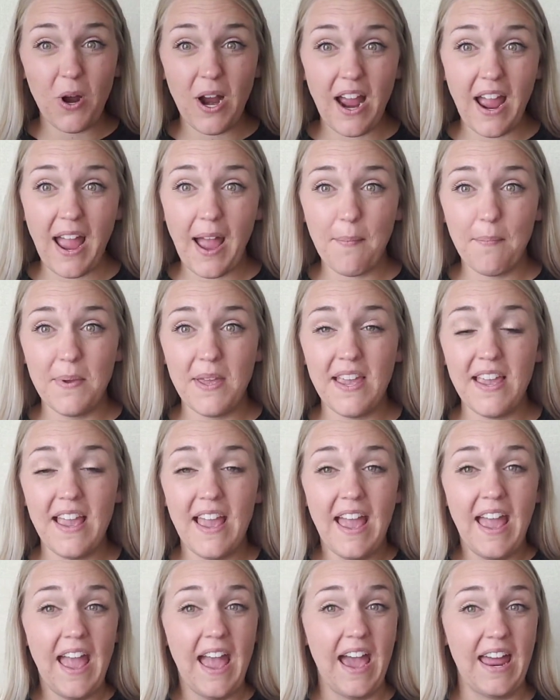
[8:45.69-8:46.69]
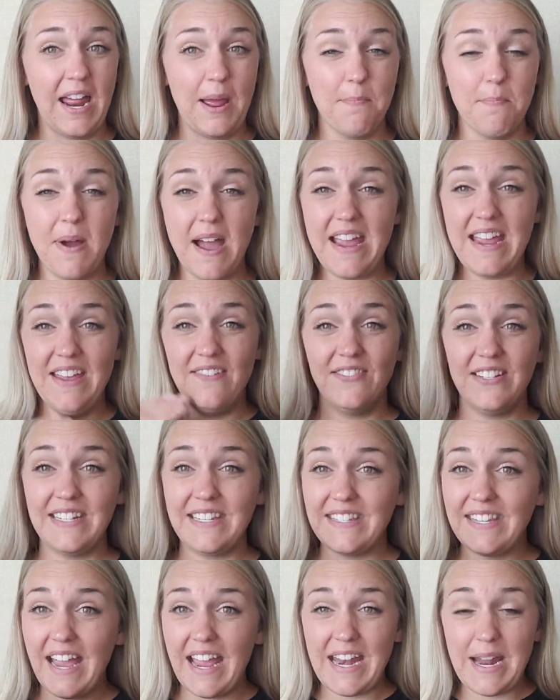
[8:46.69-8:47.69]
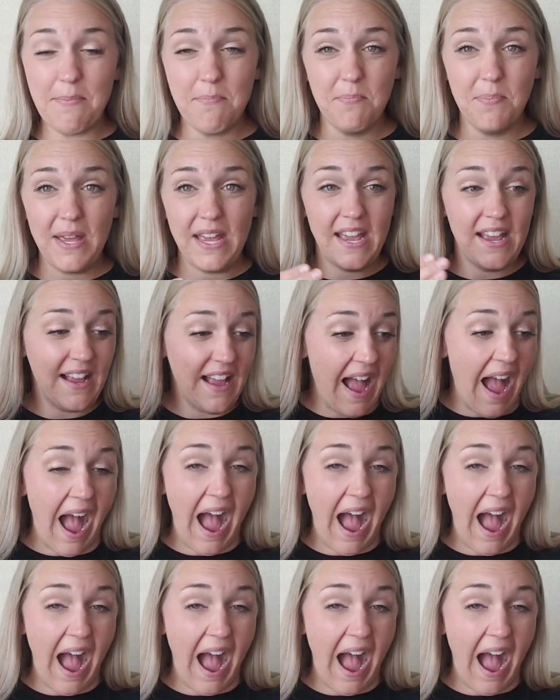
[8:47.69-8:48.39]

happy, and I might even sign it big.